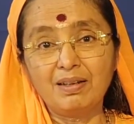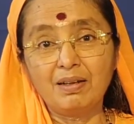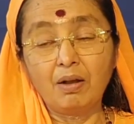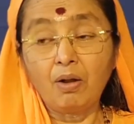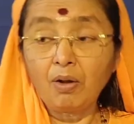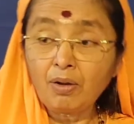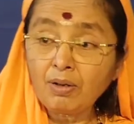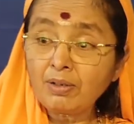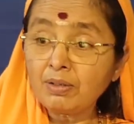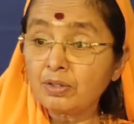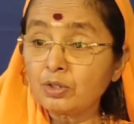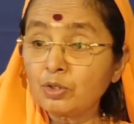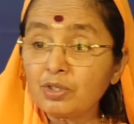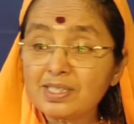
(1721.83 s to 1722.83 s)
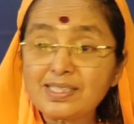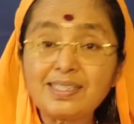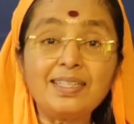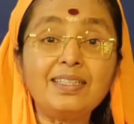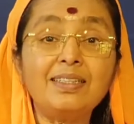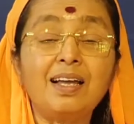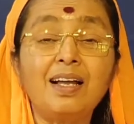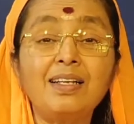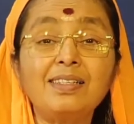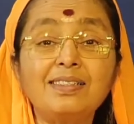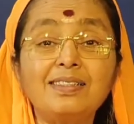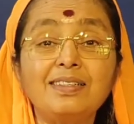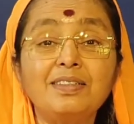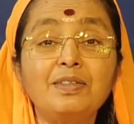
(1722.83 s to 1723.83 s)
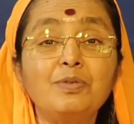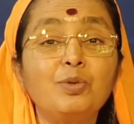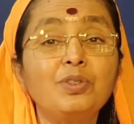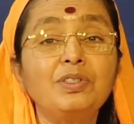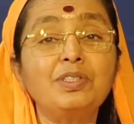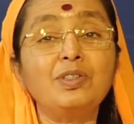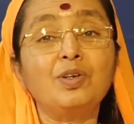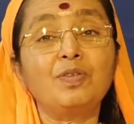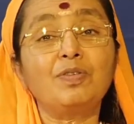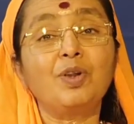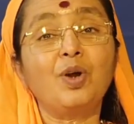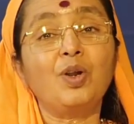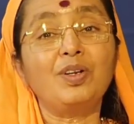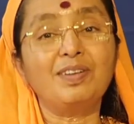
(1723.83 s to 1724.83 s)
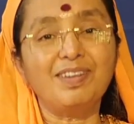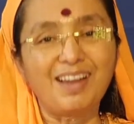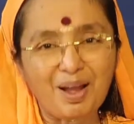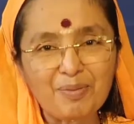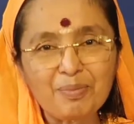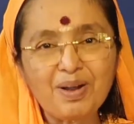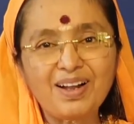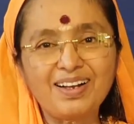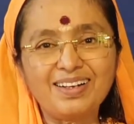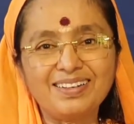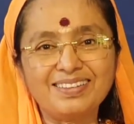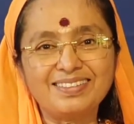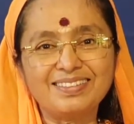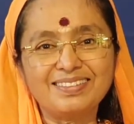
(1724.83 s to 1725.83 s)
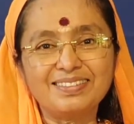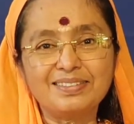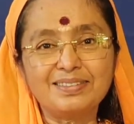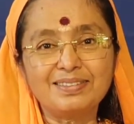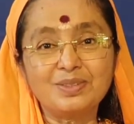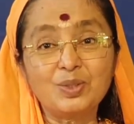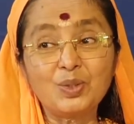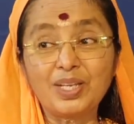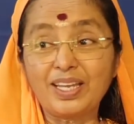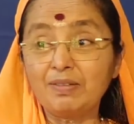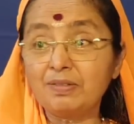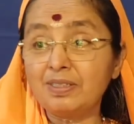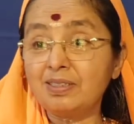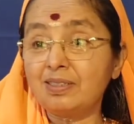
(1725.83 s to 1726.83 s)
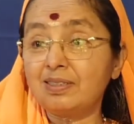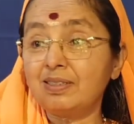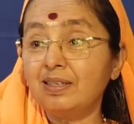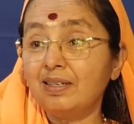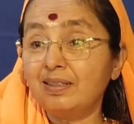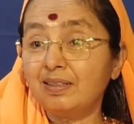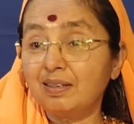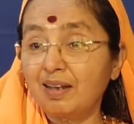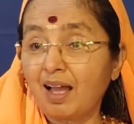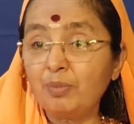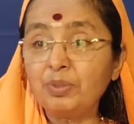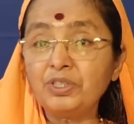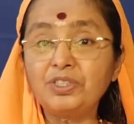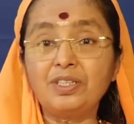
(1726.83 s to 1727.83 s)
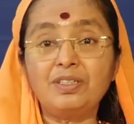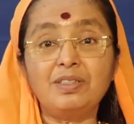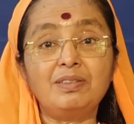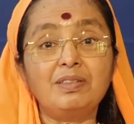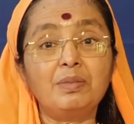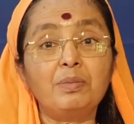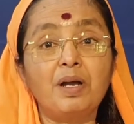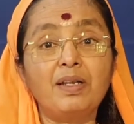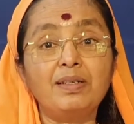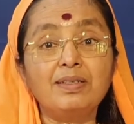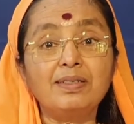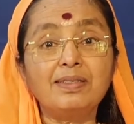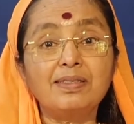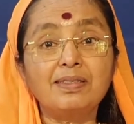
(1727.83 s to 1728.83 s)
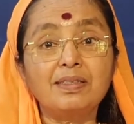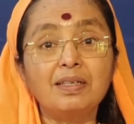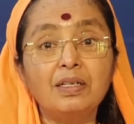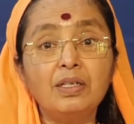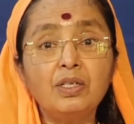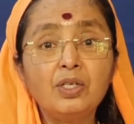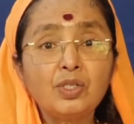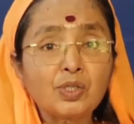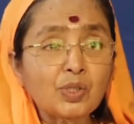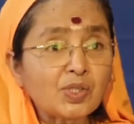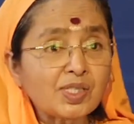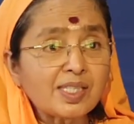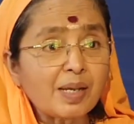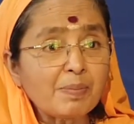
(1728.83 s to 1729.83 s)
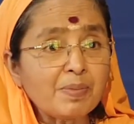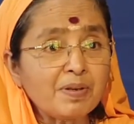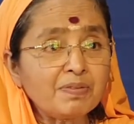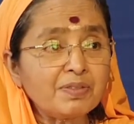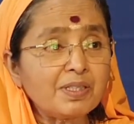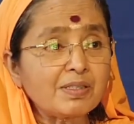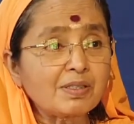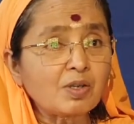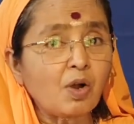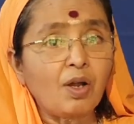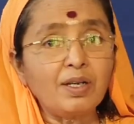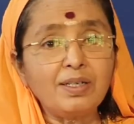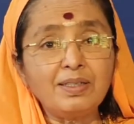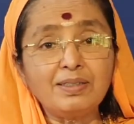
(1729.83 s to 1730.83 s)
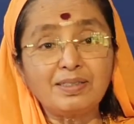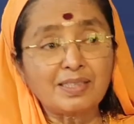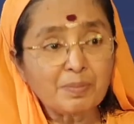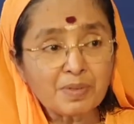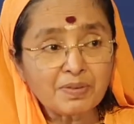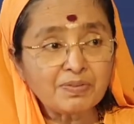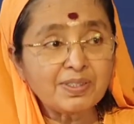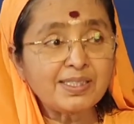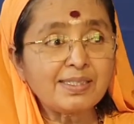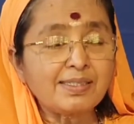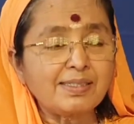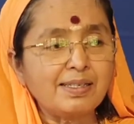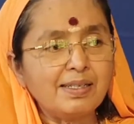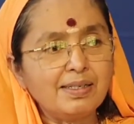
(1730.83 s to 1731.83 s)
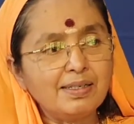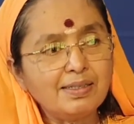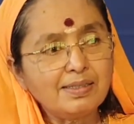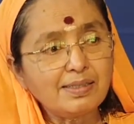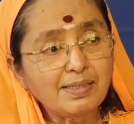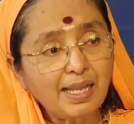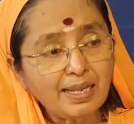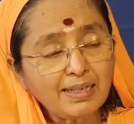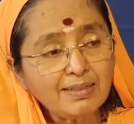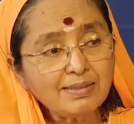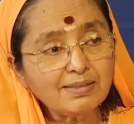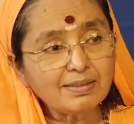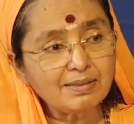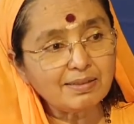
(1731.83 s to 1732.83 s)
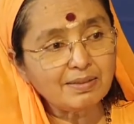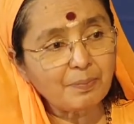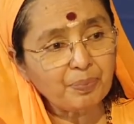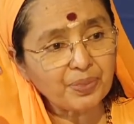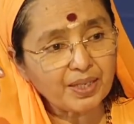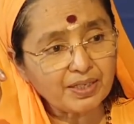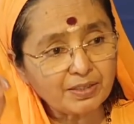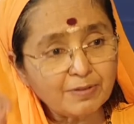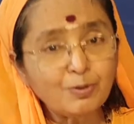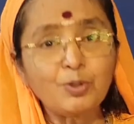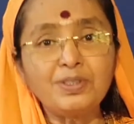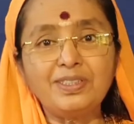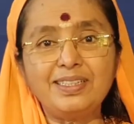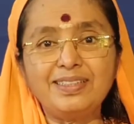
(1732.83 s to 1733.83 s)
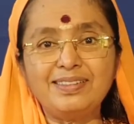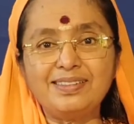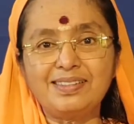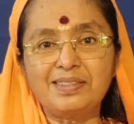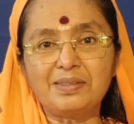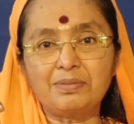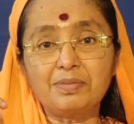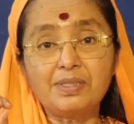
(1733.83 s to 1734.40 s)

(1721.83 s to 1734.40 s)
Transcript: Or Tulsi Das, a devotee of Lord Rama, who gave us the Ramacharitra-manas. So some of the scholars, some of these saintly devotees,